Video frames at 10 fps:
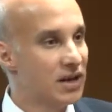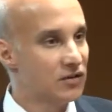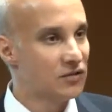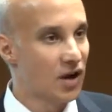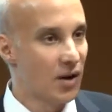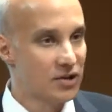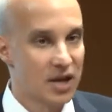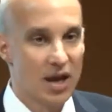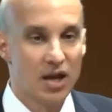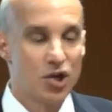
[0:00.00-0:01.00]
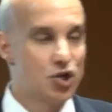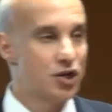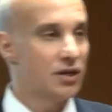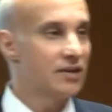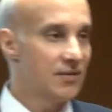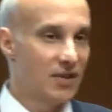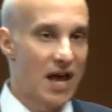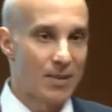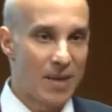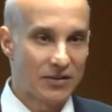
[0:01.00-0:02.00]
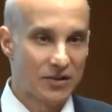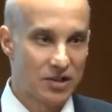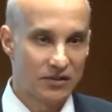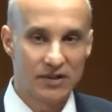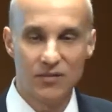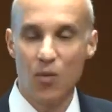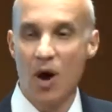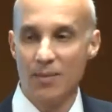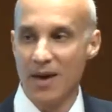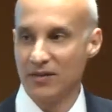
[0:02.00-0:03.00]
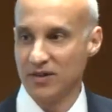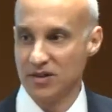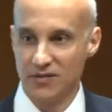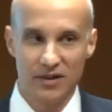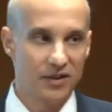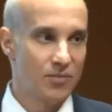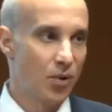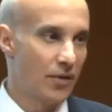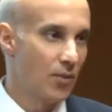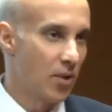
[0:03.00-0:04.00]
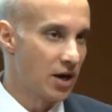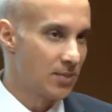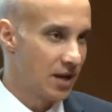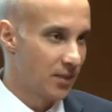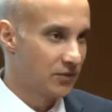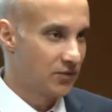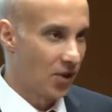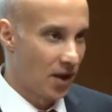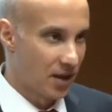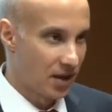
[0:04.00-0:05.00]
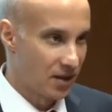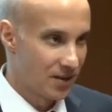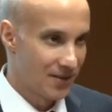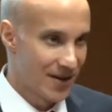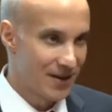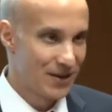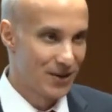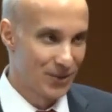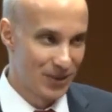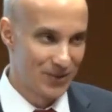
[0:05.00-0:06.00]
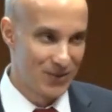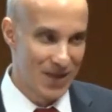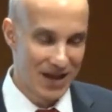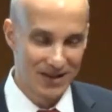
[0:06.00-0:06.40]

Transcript: discouraged. You shouldn't leave a lot of messages. Leave one message. If you leave more than one, it becomes stalking, right? You don't want to do that.